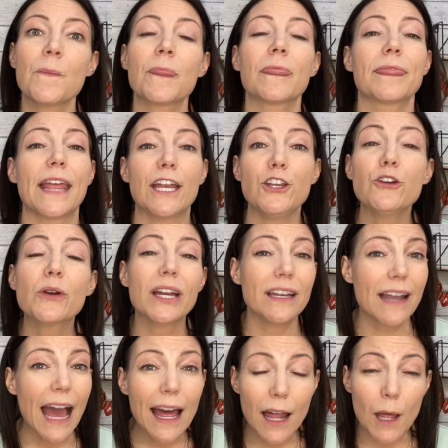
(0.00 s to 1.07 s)
then you
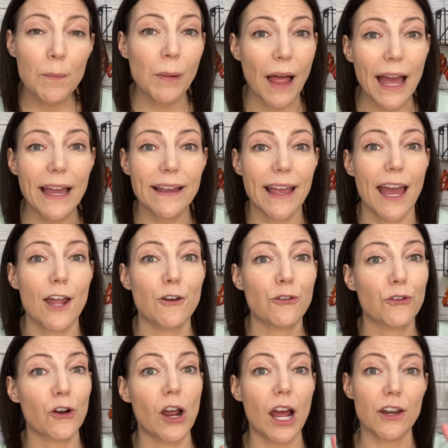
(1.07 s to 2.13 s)
cannot apply again
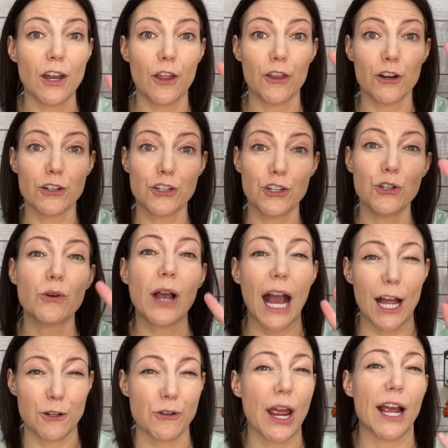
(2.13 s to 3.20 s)
for another 2
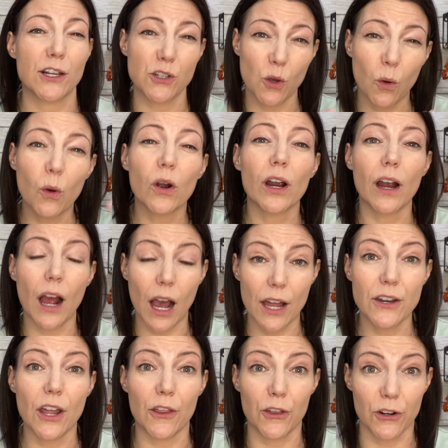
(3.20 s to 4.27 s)
contracts or
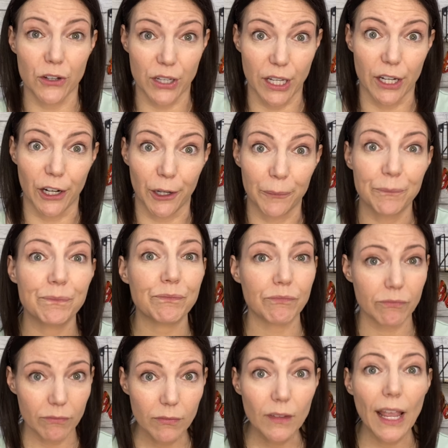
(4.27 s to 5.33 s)
another year.
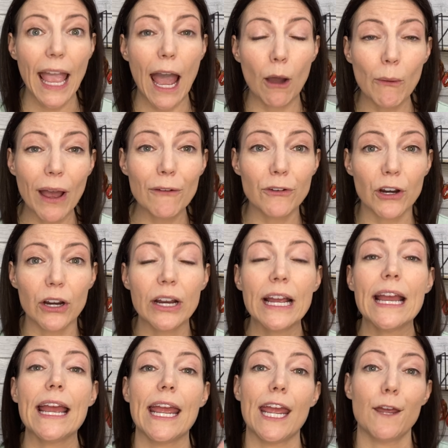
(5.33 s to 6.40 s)
However,
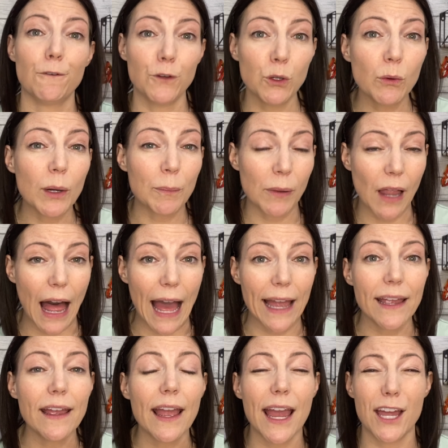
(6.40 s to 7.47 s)
if you
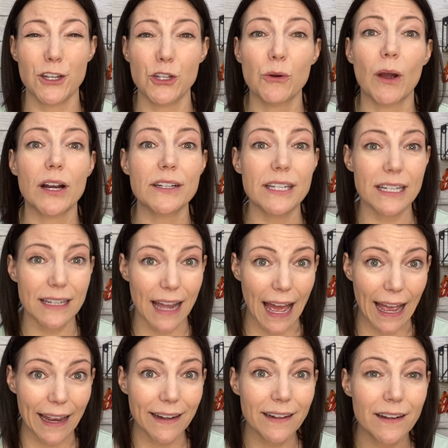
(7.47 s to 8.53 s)
apply and you are
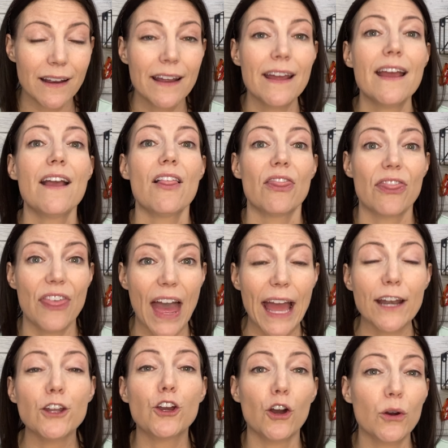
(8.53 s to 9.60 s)
denied,
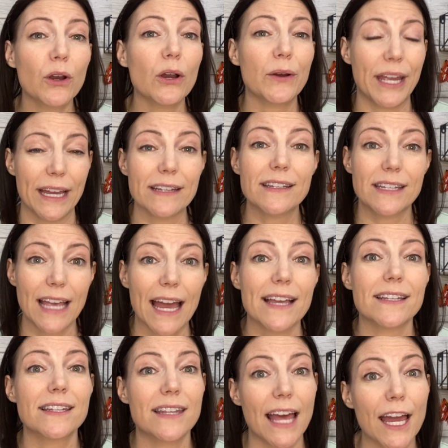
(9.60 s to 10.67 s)
then GoGoKid
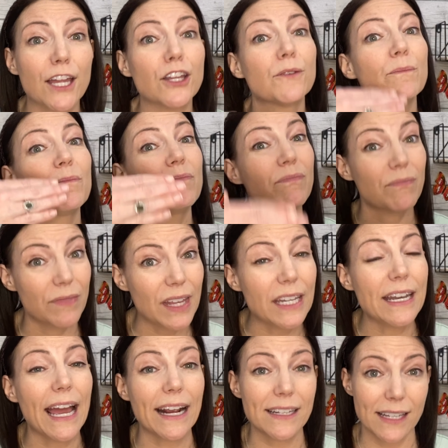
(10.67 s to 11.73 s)
says that the
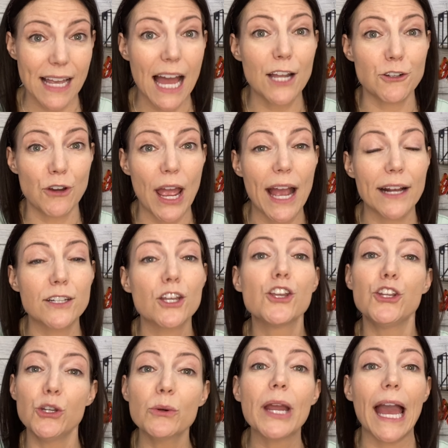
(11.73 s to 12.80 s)
next contract
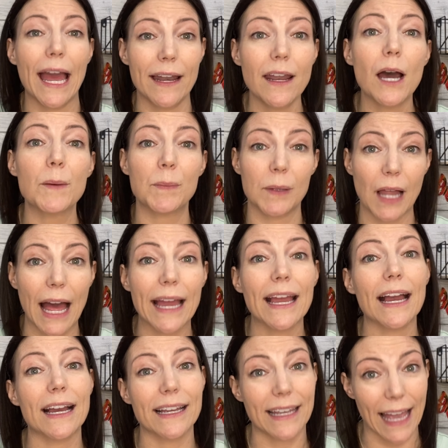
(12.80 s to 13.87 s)
you can apply
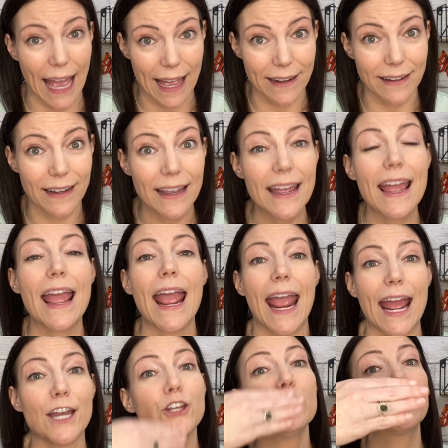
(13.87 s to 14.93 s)
again,
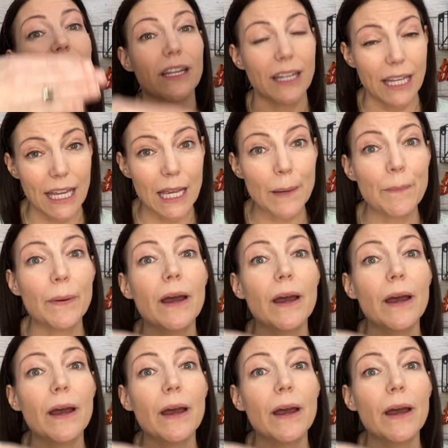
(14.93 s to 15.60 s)
and you can keep